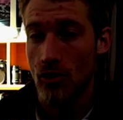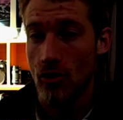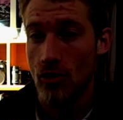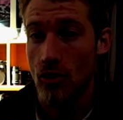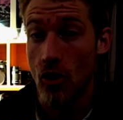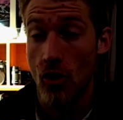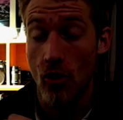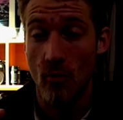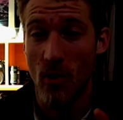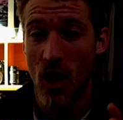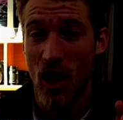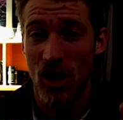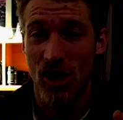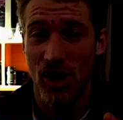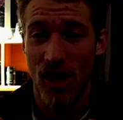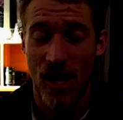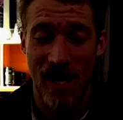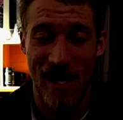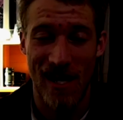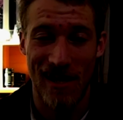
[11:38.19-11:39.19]
too much
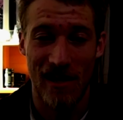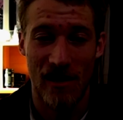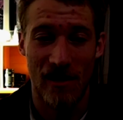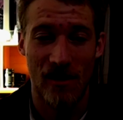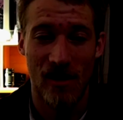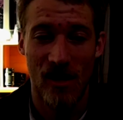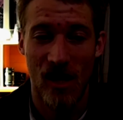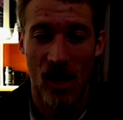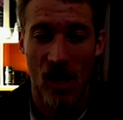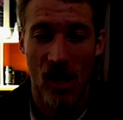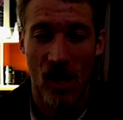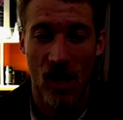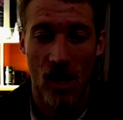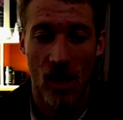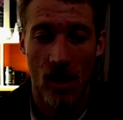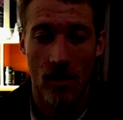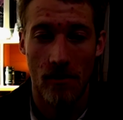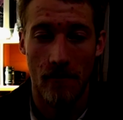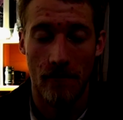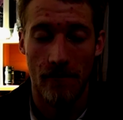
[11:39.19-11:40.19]
in,
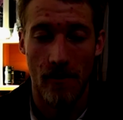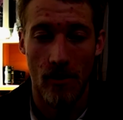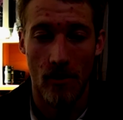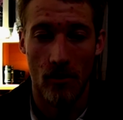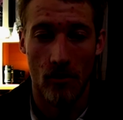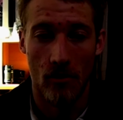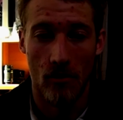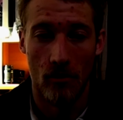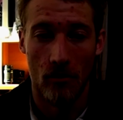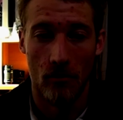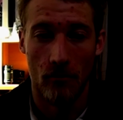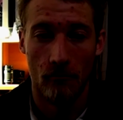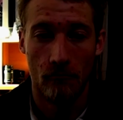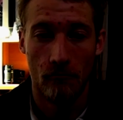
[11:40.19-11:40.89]
you feel